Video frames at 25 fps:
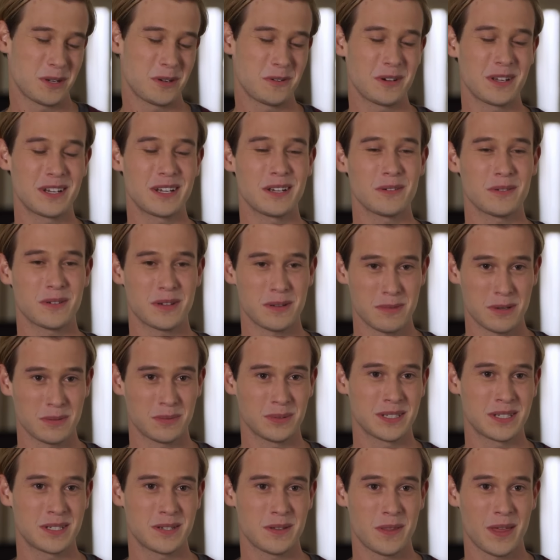me in a reading, when I'm
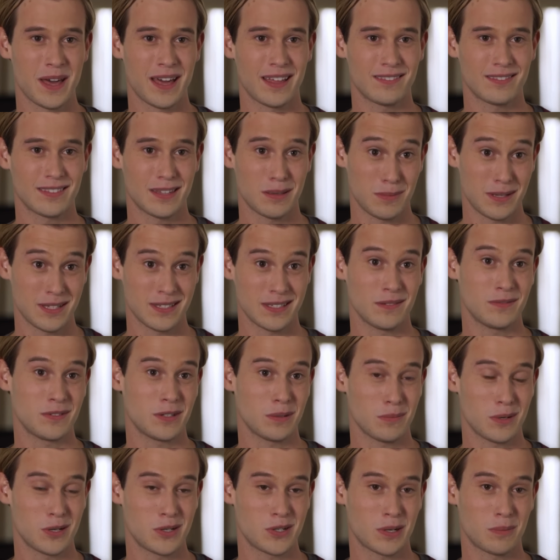able to do that, that means I've
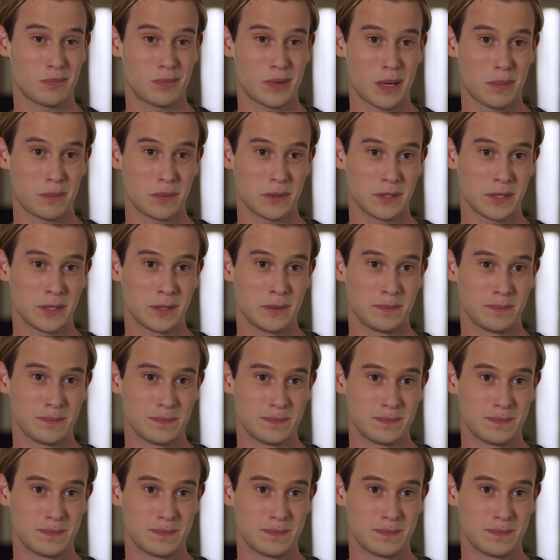done my job properly.